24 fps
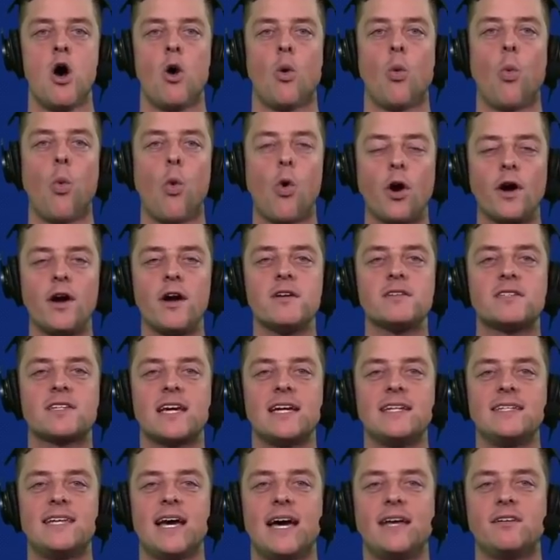Warriors
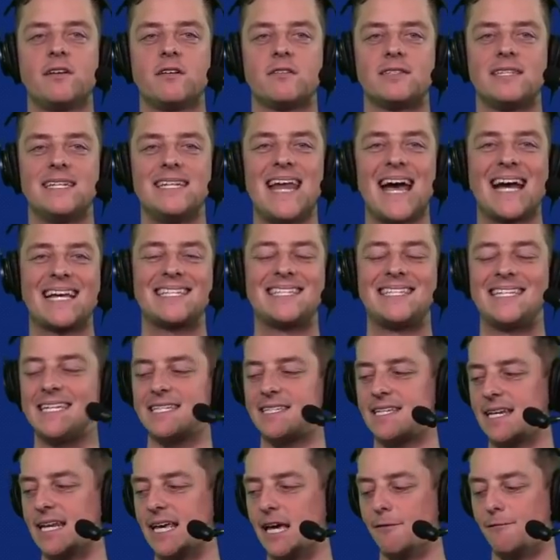contenders next
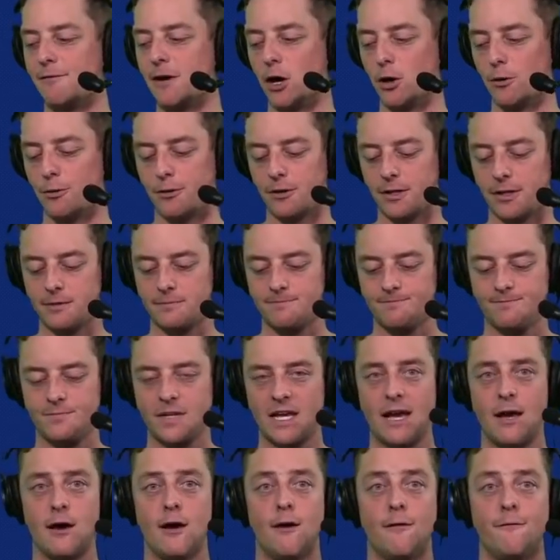season if healthy.
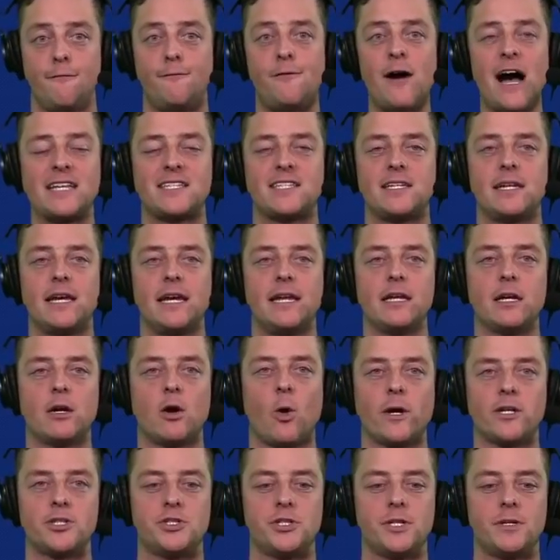Fascinating
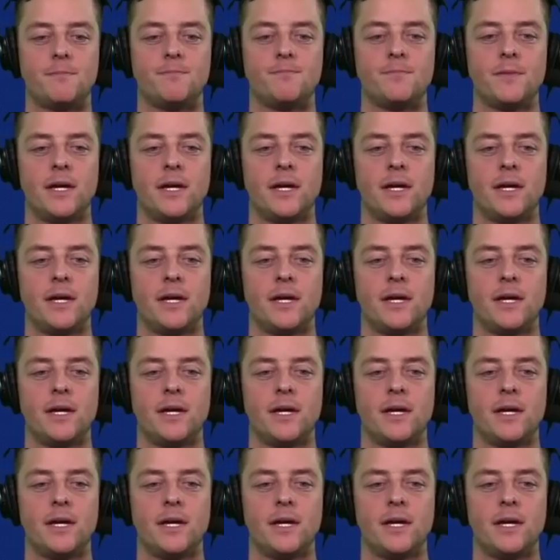question.